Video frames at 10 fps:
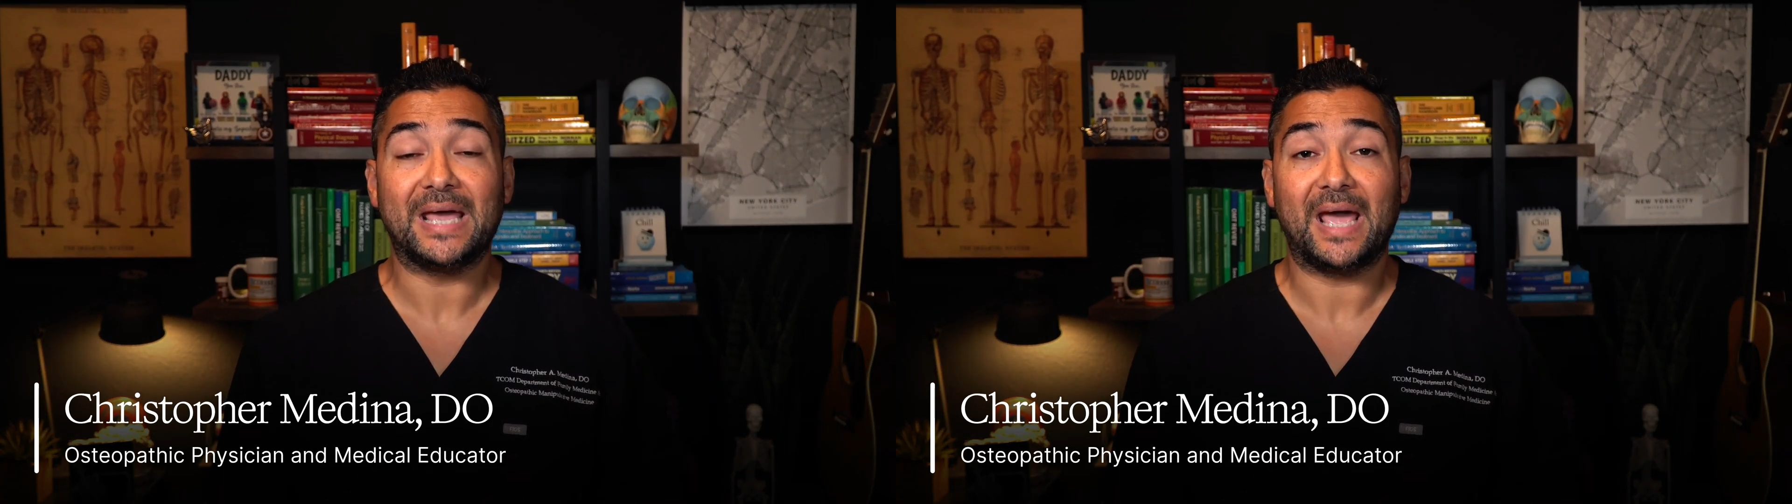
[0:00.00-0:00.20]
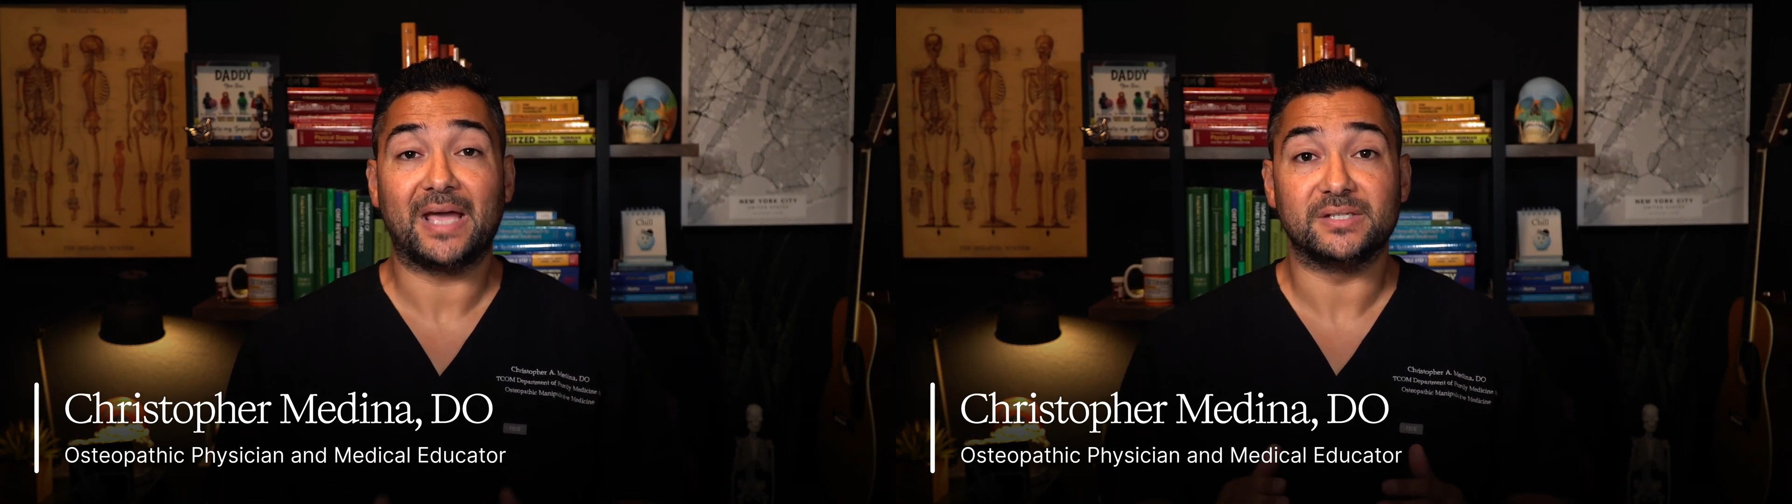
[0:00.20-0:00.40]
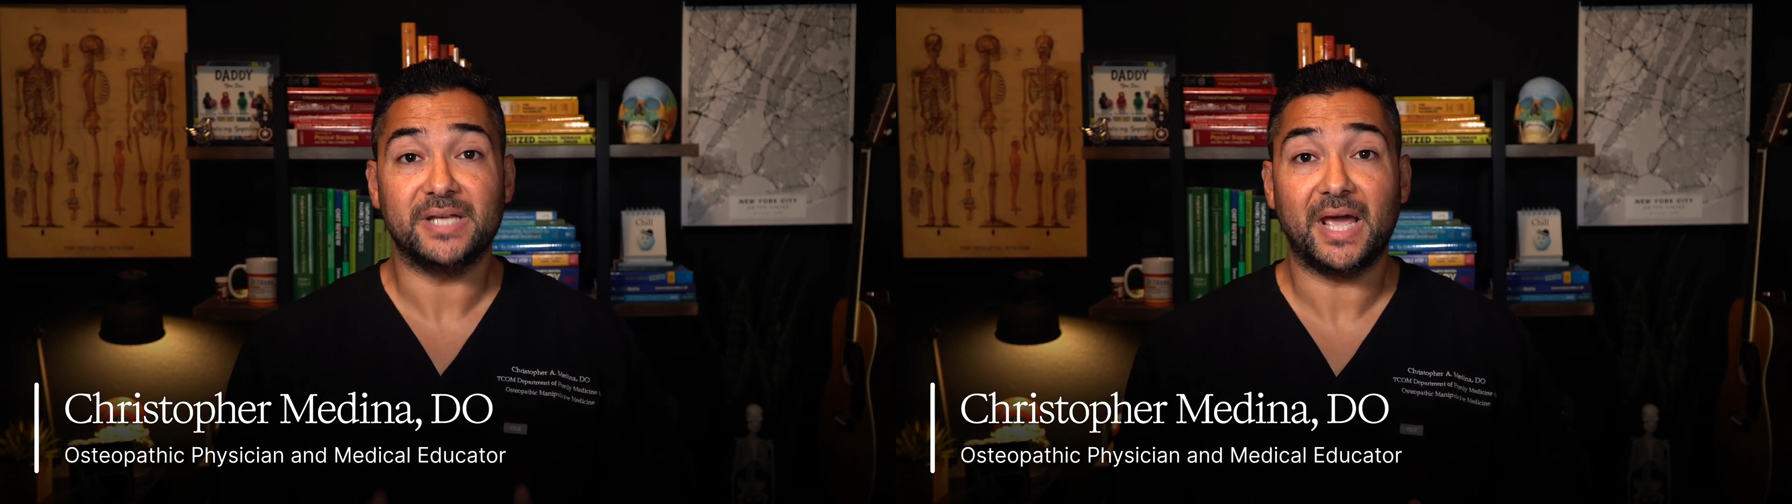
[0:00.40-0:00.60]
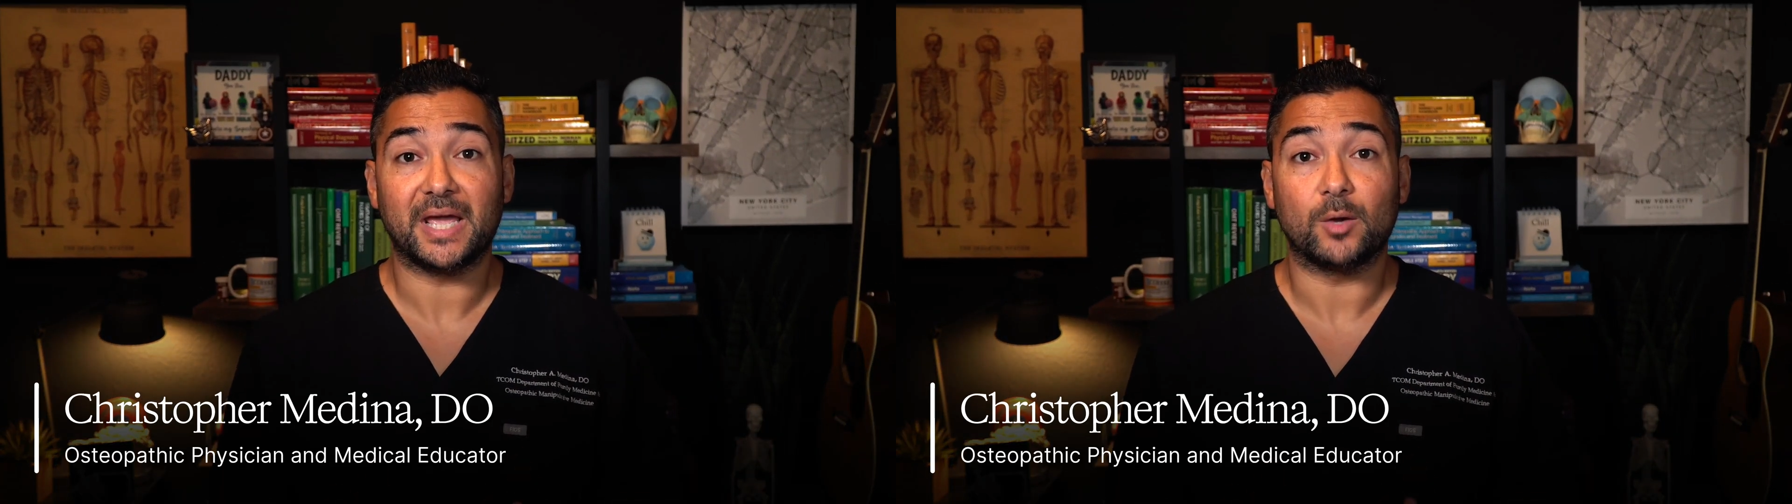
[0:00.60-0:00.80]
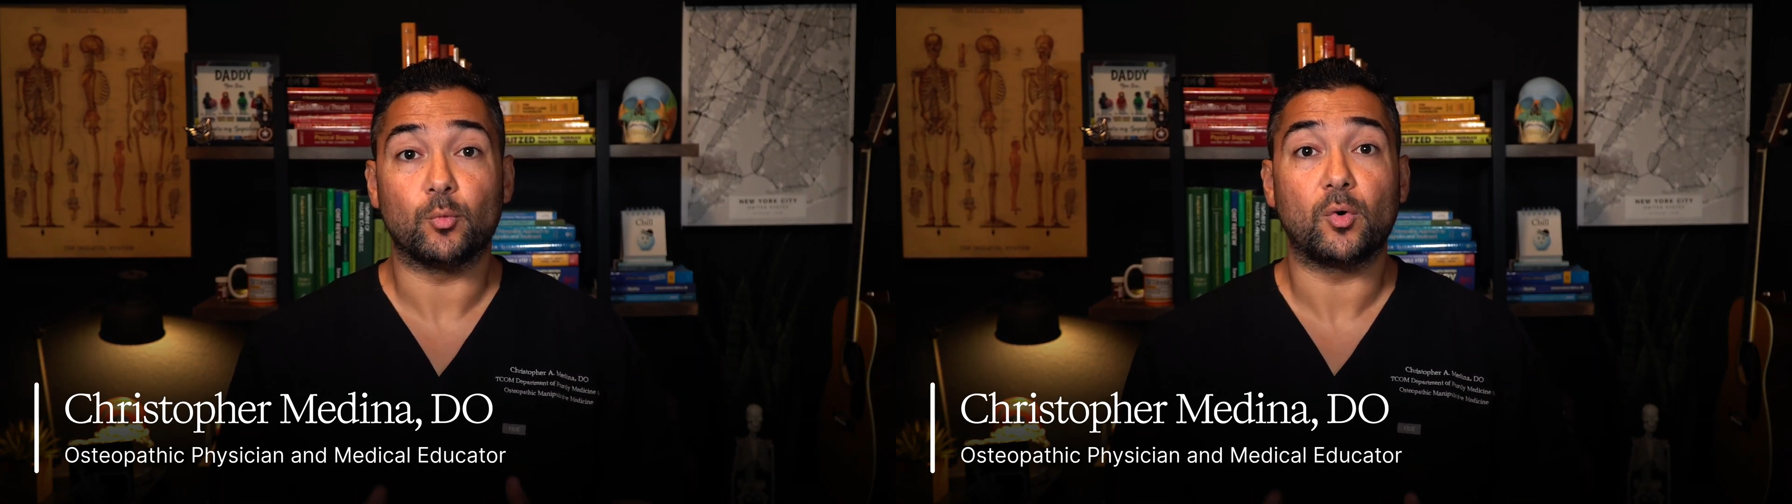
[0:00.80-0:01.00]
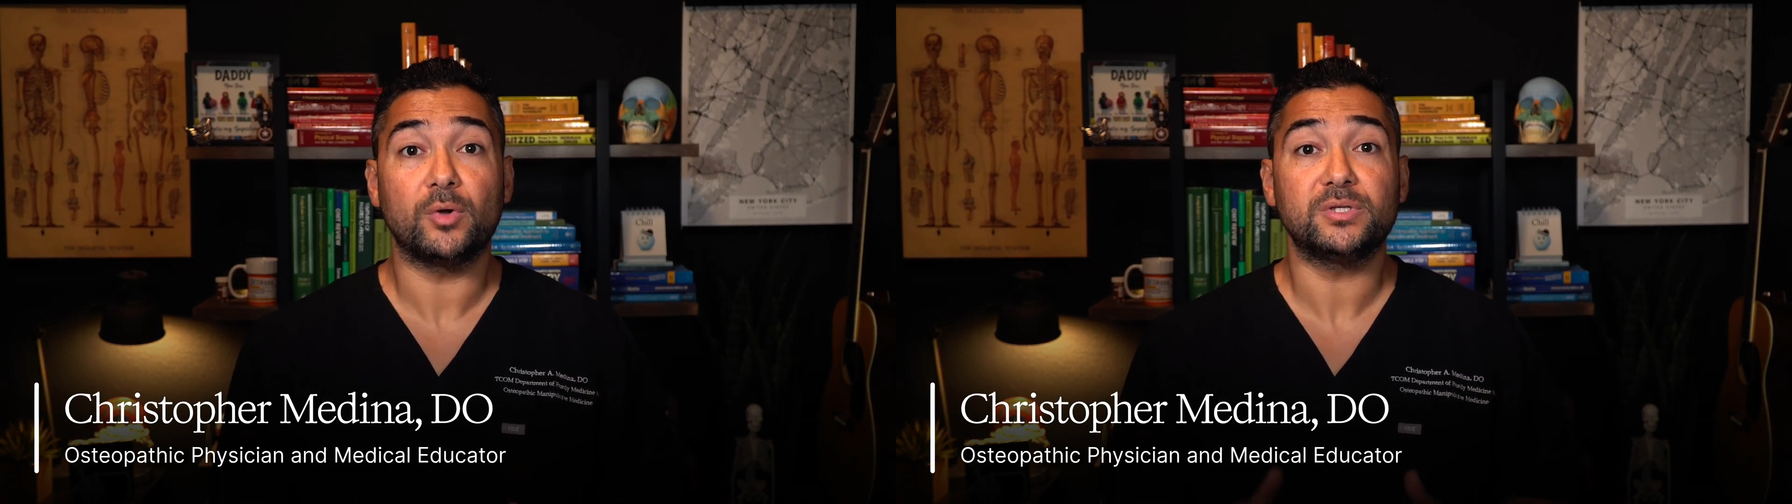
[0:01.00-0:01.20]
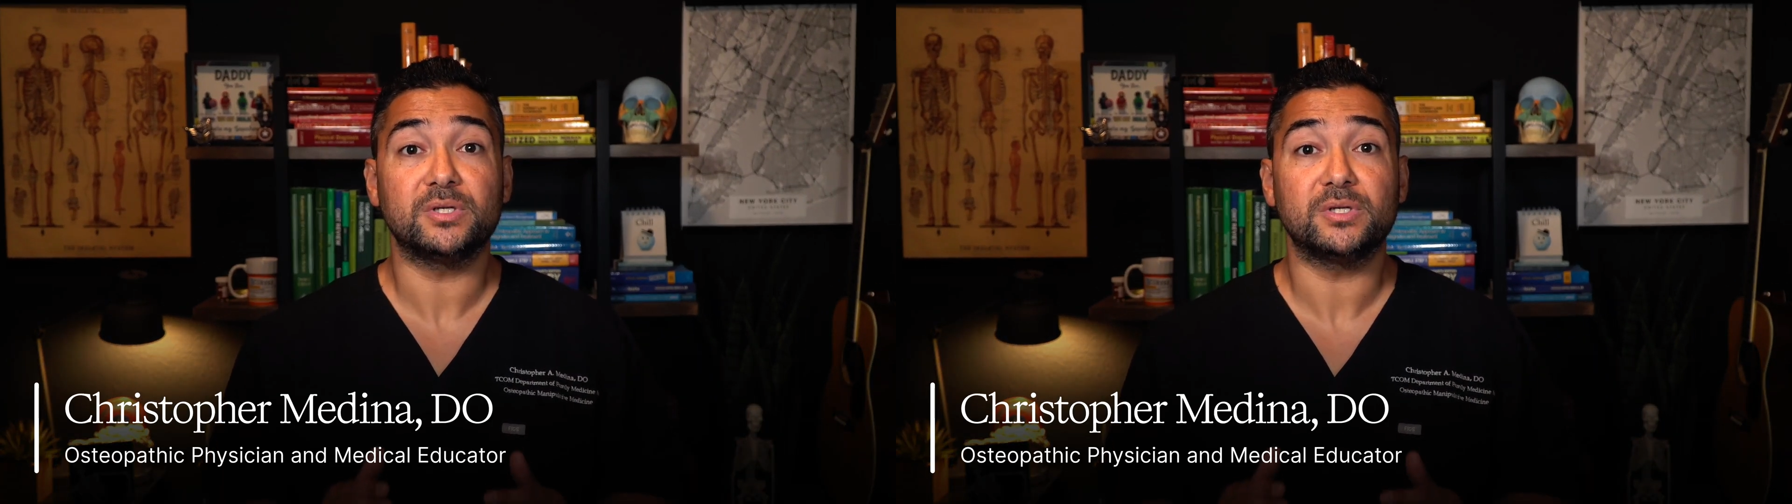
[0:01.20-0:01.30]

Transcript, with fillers: and today we're going to